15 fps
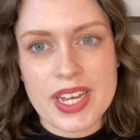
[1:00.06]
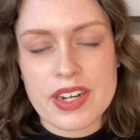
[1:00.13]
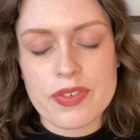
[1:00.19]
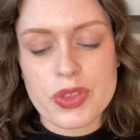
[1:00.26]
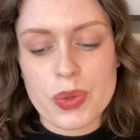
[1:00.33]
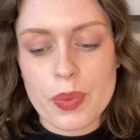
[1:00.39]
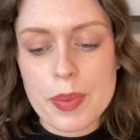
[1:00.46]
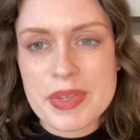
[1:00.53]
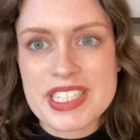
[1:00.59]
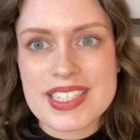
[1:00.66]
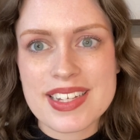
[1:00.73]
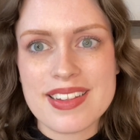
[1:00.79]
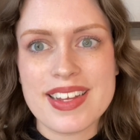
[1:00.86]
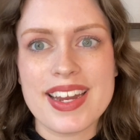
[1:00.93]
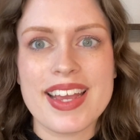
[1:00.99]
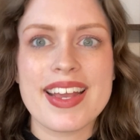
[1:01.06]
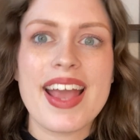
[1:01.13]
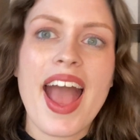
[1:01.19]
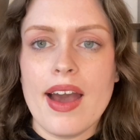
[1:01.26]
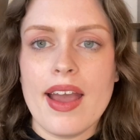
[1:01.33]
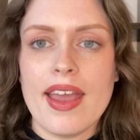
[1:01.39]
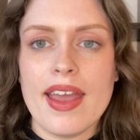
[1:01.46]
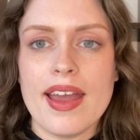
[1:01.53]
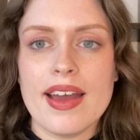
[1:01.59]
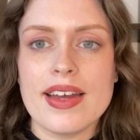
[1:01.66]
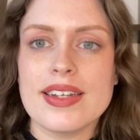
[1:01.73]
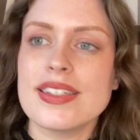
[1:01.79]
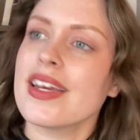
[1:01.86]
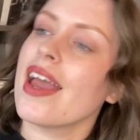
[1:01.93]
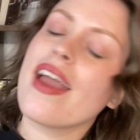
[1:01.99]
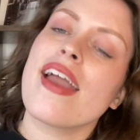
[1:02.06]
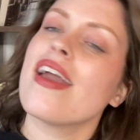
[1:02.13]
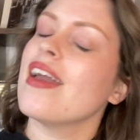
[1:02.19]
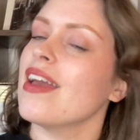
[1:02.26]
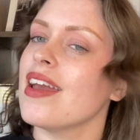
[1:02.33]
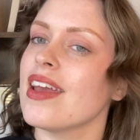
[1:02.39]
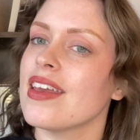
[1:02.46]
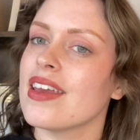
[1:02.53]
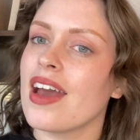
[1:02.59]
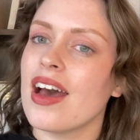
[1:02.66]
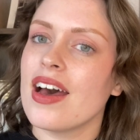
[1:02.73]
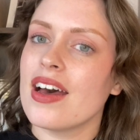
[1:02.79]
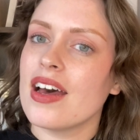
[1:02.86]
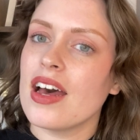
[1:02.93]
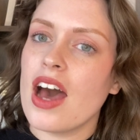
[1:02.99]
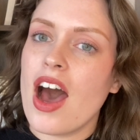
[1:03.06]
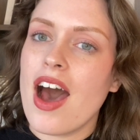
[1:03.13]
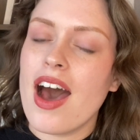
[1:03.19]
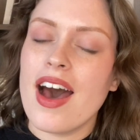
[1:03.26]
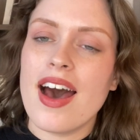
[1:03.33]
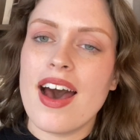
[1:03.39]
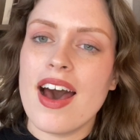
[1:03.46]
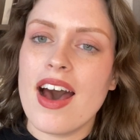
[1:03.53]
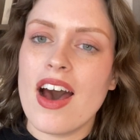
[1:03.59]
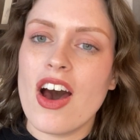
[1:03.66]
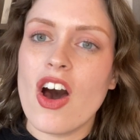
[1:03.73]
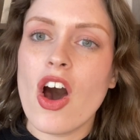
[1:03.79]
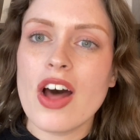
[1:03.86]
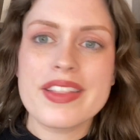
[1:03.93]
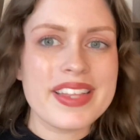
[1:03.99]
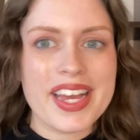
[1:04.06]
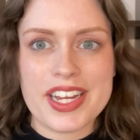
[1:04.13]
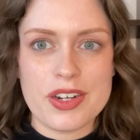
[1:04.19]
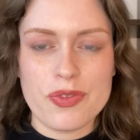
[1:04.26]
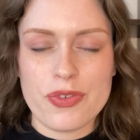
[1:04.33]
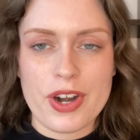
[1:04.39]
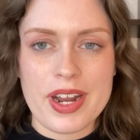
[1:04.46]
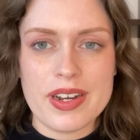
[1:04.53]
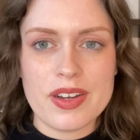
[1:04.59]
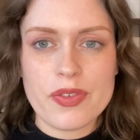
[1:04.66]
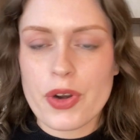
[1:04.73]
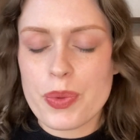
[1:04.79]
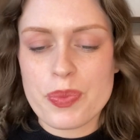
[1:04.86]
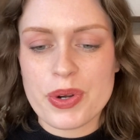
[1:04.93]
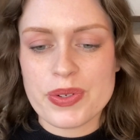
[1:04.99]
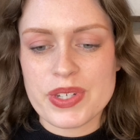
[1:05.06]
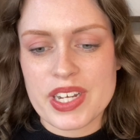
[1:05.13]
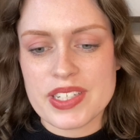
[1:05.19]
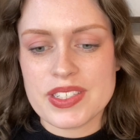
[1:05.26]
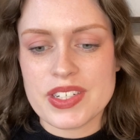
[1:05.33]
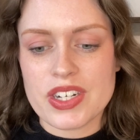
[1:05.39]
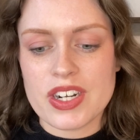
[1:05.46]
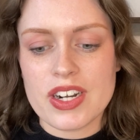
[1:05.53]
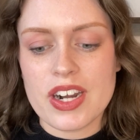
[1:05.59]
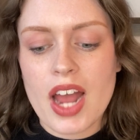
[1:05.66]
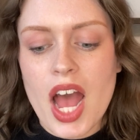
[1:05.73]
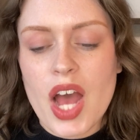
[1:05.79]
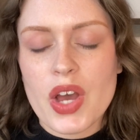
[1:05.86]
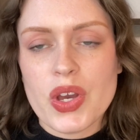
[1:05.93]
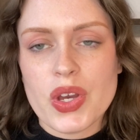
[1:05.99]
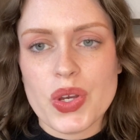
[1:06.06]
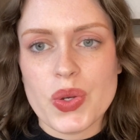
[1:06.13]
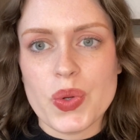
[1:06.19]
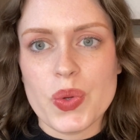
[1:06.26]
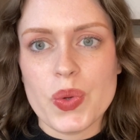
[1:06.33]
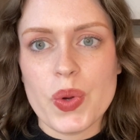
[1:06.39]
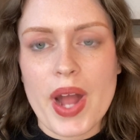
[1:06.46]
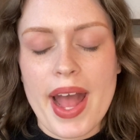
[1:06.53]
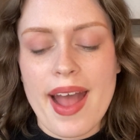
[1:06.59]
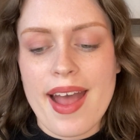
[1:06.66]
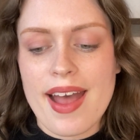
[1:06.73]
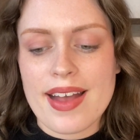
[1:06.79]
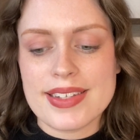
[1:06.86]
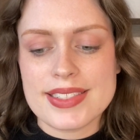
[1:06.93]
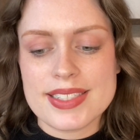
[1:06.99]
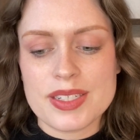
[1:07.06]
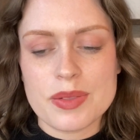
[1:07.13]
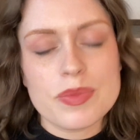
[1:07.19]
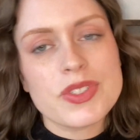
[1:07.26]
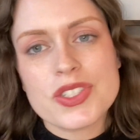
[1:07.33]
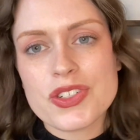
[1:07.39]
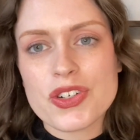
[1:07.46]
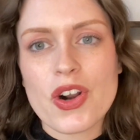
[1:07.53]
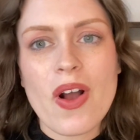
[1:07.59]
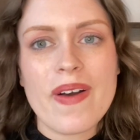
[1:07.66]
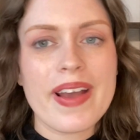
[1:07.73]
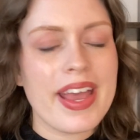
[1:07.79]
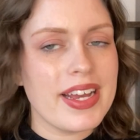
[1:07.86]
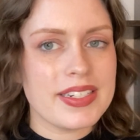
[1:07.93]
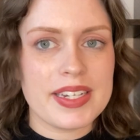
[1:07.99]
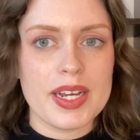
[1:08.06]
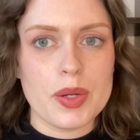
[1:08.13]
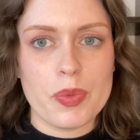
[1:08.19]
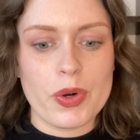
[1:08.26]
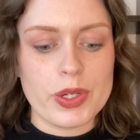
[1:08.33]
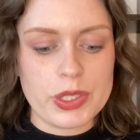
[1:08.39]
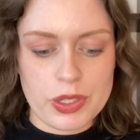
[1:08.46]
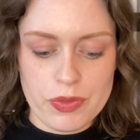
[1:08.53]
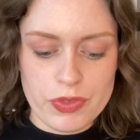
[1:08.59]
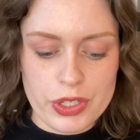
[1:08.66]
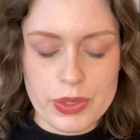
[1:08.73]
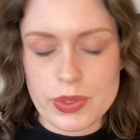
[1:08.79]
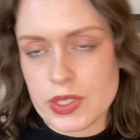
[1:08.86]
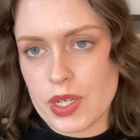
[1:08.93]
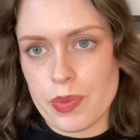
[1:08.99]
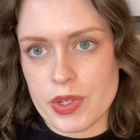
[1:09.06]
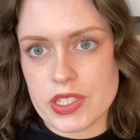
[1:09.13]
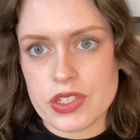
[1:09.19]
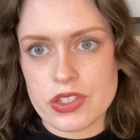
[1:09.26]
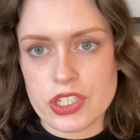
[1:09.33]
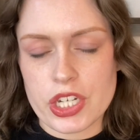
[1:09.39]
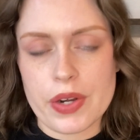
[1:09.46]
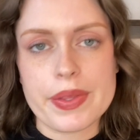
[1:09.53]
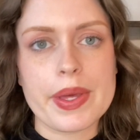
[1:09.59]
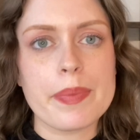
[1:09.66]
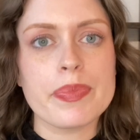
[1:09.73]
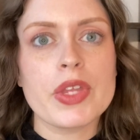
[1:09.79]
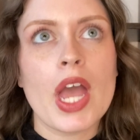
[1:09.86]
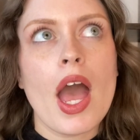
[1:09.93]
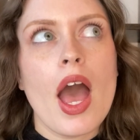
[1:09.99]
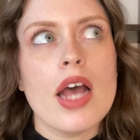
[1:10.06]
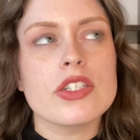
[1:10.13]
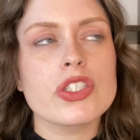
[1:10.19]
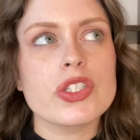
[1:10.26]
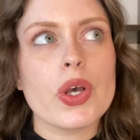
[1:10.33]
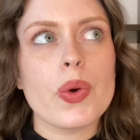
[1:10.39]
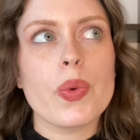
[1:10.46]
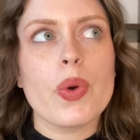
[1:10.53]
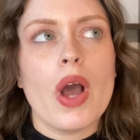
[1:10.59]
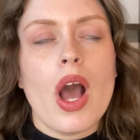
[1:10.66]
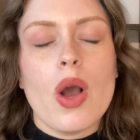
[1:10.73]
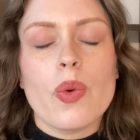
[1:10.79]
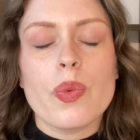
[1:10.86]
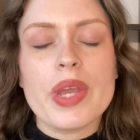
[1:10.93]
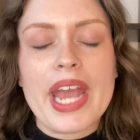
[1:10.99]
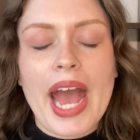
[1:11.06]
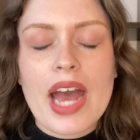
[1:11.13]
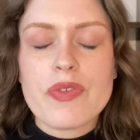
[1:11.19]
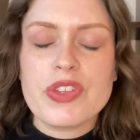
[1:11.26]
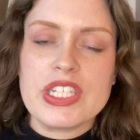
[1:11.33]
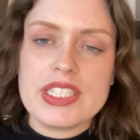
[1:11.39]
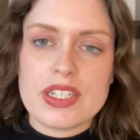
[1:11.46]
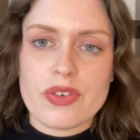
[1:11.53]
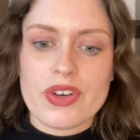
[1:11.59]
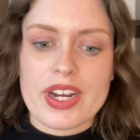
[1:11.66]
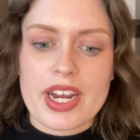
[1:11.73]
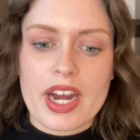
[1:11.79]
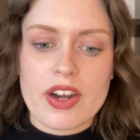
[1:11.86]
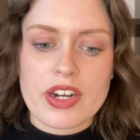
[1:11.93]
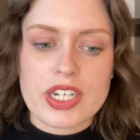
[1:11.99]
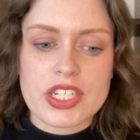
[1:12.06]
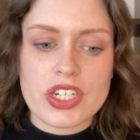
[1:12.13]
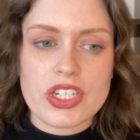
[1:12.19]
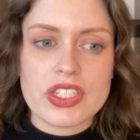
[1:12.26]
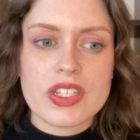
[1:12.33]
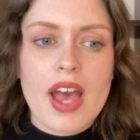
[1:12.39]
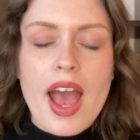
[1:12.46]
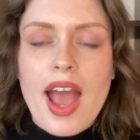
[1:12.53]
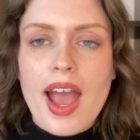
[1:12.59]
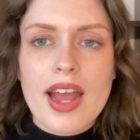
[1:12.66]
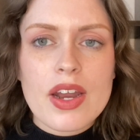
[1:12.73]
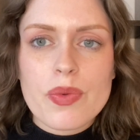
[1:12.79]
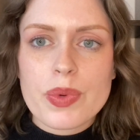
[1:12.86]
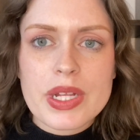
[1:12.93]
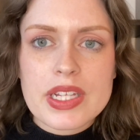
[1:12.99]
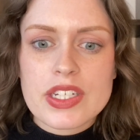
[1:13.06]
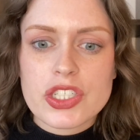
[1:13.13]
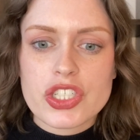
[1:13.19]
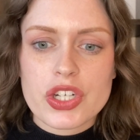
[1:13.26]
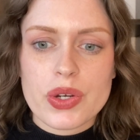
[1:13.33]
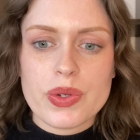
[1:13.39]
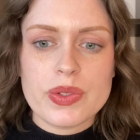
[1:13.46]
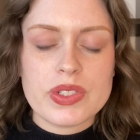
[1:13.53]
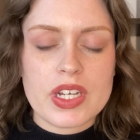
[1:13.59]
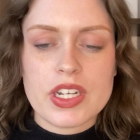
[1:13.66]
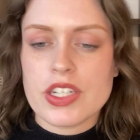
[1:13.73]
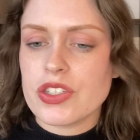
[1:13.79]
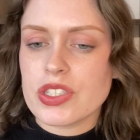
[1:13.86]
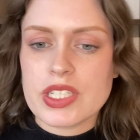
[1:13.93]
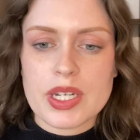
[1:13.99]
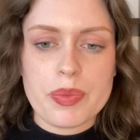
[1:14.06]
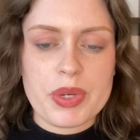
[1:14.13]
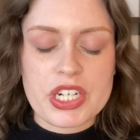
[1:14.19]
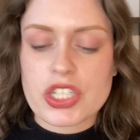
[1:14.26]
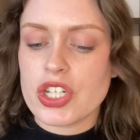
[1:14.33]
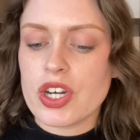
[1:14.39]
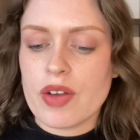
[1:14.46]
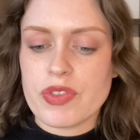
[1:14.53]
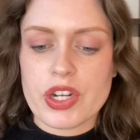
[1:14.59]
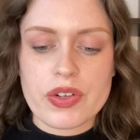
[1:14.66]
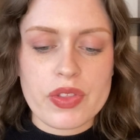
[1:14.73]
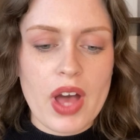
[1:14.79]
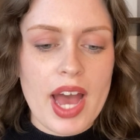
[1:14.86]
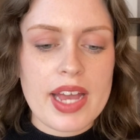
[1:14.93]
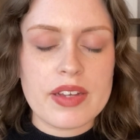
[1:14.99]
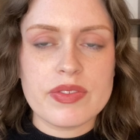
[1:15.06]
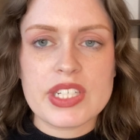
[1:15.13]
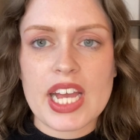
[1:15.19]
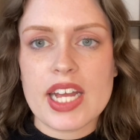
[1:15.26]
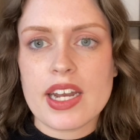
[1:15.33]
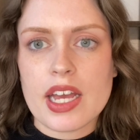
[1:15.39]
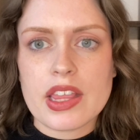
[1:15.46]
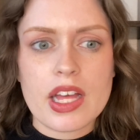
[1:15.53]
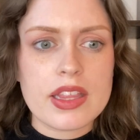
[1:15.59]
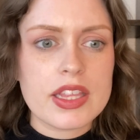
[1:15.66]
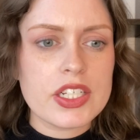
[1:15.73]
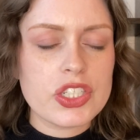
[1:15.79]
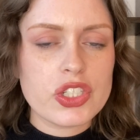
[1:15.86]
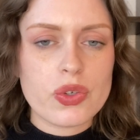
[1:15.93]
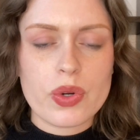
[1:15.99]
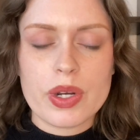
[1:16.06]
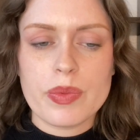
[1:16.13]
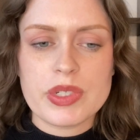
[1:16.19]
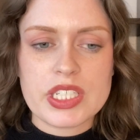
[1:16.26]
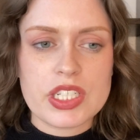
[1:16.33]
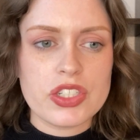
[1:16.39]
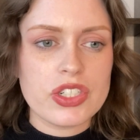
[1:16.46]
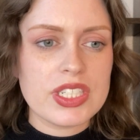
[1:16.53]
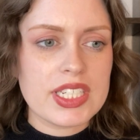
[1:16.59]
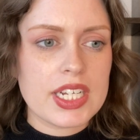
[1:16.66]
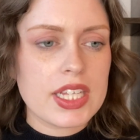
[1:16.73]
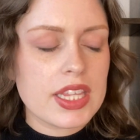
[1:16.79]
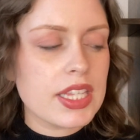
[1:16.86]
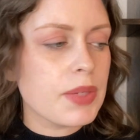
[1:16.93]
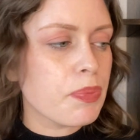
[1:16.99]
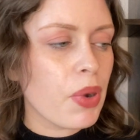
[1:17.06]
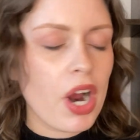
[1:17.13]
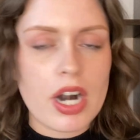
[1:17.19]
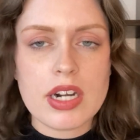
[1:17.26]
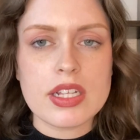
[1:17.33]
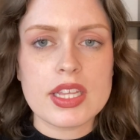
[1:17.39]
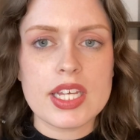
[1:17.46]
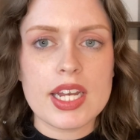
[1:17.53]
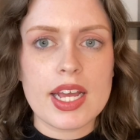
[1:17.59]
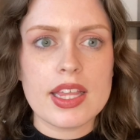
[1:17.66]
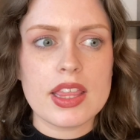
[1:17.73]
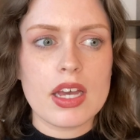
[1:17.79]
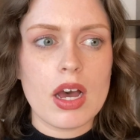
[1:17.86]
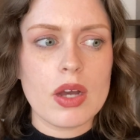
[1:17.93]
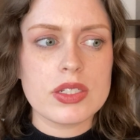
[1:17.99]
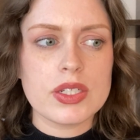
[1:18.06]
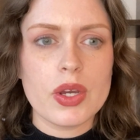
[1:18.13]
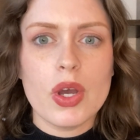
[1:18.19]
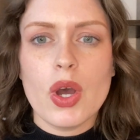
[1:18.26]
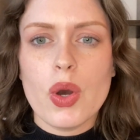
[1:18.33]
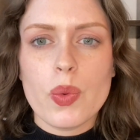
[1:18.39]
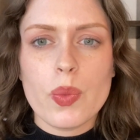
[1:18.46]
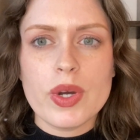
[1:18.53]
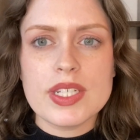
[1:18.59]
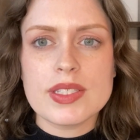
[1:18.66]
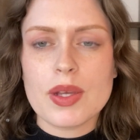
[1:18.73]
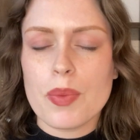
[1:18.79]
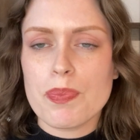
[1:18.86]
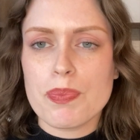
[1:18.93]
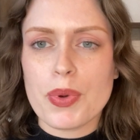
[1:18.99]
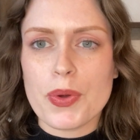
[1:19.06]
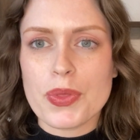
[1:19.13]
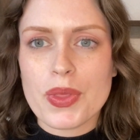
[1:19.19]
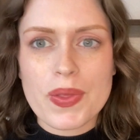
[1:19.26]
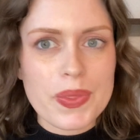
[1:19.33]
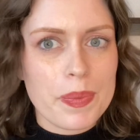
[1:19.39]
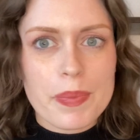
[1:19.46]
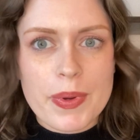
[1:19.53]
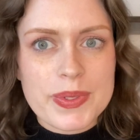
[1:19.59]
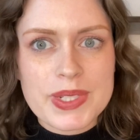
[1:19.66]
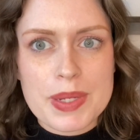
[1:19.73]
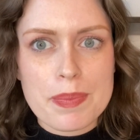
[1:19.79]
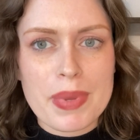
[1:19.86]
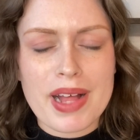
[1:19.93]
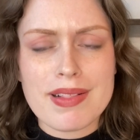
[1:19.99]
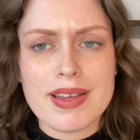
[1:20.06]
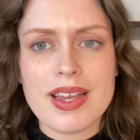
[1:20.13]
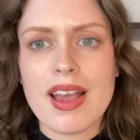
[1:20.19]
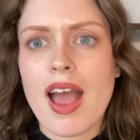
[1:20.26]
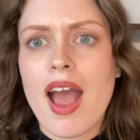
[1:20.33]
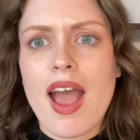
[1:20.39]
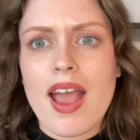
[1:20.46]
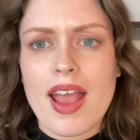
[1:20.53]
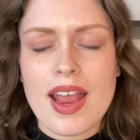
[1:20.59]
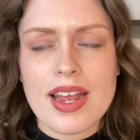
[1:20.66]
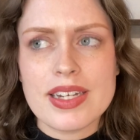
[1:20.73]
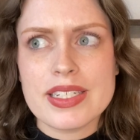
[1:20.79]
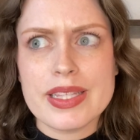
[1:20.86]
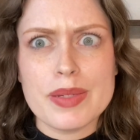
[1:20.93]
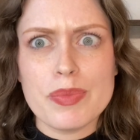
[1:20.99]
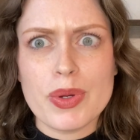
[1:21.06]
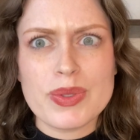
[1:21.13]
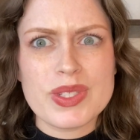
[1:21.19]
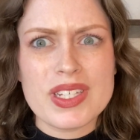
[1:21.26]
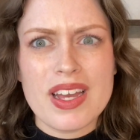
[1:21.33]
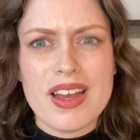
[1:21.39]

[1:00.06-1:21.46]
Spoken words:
of the women's clinic and a online friend of our protester who has some strong anti-abortion views and wants to share them. So we have these different characters, and it really shows an interesting picture of their lives, and I thought the story was interesting. The part that I thought was both the most compelling and the most